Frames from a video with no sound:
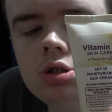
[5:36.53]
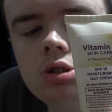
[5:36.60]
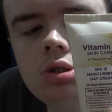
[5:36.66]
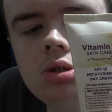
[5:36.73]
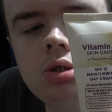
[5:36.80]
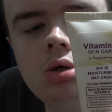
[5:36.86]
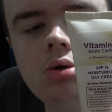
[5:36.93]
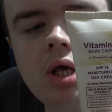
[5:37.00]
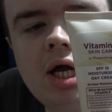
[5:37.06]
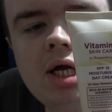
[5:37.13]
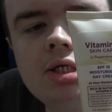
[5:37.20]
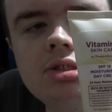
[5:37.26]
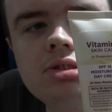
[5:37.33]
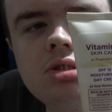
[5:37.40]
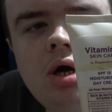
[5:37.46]
You know, like,
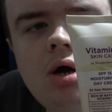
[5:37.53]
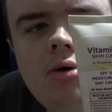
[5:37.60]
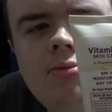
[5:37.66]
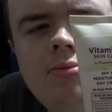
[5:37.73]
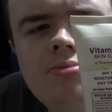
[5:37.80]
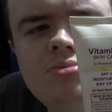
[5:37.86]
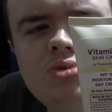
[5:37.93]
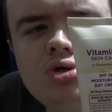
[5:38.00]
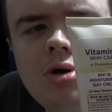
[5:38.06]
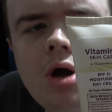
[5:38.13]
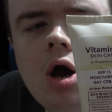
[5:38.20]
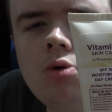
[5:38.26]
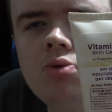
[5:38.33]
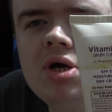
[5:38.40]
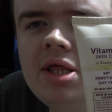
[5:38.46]
it's not, you
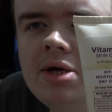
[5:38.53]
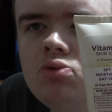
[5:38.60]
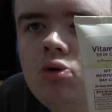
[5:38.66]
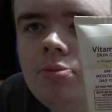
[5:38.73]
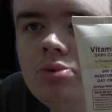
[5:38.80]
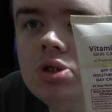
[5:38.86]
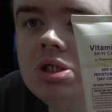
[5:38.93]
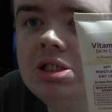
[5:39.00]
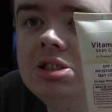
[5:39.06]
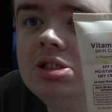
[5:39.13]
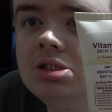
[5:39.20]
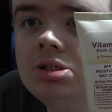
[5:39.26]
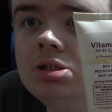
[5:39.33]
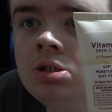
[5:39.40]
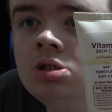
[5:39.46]
got really rub
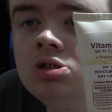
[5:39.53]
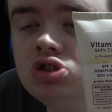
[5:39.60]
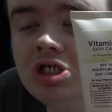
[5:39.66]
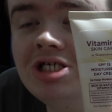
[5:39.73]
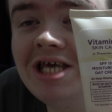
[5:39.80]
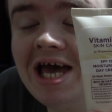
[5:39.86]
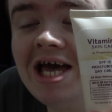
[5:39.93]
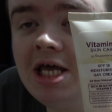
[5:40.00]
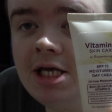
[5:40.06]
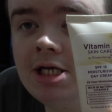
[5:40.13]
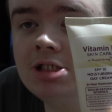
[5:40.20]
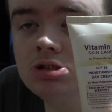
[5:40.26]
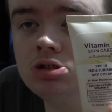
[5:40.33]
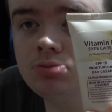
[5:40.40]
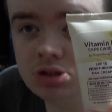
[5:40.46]
to get
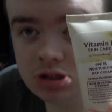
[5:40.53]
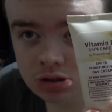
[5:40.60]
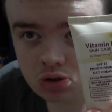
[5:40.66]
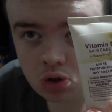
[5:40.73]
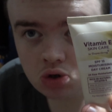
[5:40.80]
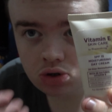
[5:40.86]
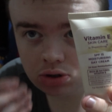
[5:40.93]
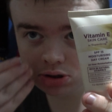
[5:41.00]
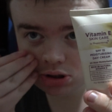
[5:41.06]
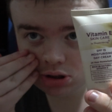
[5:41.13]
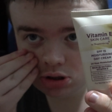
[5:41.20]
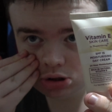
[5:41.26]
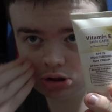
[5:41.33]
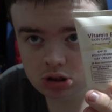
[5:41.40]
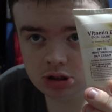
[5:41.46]
it to source
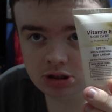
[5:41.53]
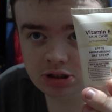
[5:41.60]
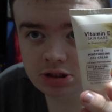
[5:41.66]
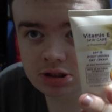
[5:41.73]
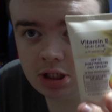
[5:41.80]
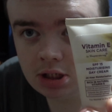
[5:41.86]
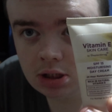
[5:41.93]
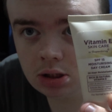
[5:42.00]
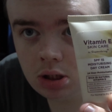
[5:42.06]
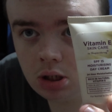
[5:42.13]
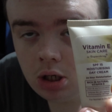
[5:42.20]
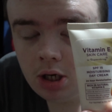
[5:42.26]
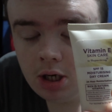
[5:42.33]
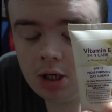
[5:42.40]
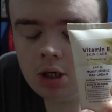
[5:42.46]
into your skin.
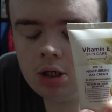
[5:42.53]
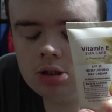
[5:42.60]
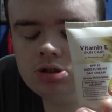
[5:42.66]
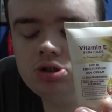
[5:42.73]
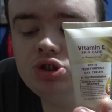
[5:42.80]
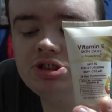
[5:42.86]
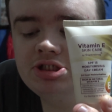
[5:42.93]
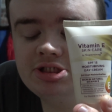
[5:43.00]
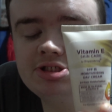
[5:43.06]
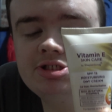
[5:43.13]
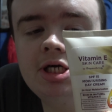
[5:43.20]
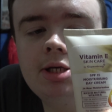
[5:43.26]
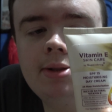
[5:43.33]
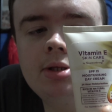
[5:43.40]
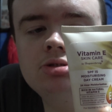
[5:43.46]
Your
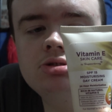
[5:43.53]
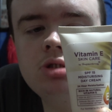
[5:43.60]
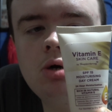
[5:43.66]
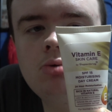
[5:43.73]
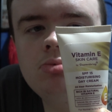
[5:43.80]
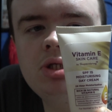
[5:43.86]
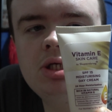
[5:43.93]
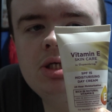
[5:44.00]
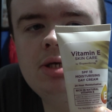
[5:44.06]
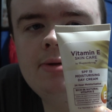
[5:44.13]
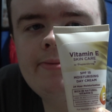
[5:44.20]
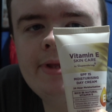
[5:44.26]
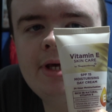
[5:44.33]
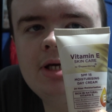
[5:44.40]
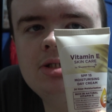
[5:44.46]
skin. So I'm going to
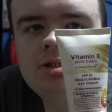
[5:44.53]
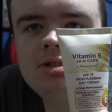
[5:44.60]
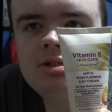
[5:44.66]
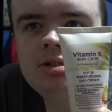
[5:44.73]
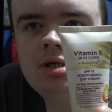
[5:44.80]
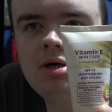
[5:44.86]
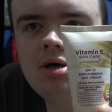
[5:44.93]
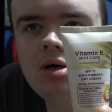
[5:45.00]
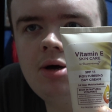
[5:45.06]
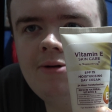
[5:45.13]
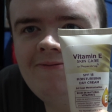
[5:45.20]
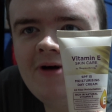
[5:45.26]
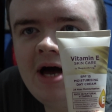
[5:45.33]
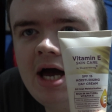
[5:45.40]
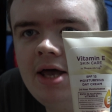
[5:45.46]
give this a
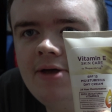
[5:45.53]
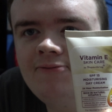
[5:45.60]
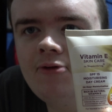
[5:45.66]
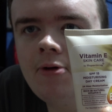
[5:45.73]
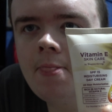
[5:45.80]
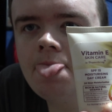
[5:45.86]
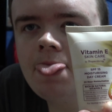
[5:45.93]
5.